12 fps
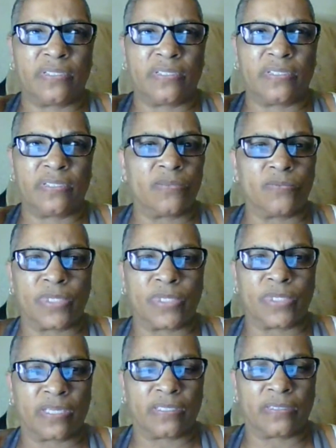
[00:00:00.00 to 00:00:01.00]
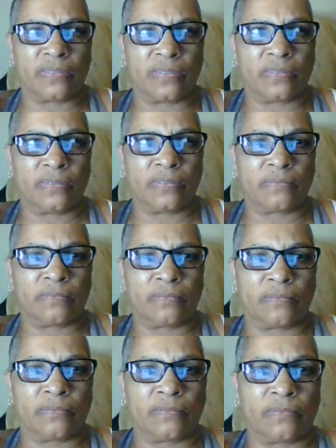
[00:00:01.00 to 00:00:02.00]
because I
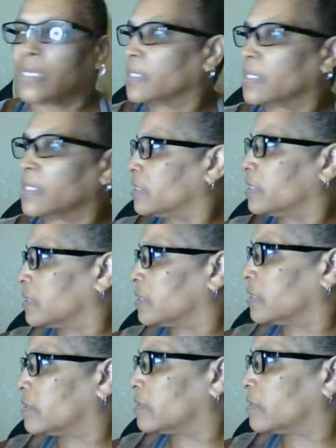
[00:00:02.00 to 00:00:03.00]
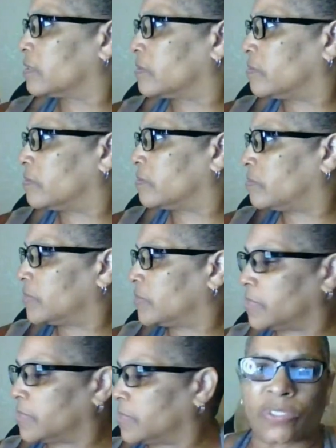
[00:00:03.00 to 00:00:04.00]
got this huge rug that
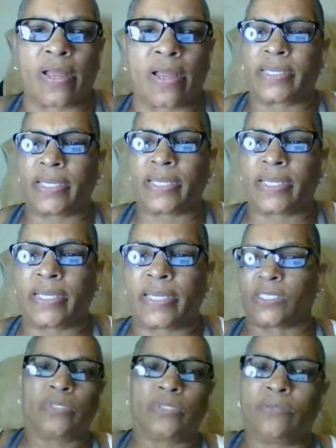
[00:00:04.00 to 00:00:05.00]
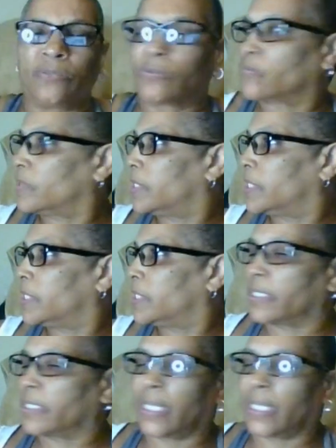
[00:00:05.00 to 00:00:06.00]
covered almost that whole
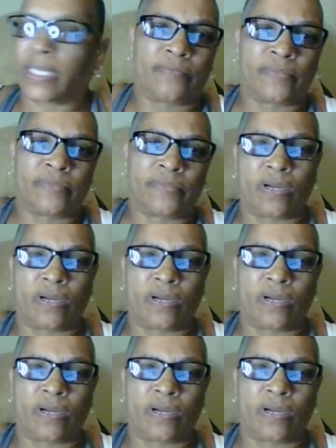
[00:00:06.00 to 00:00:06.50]
room back there,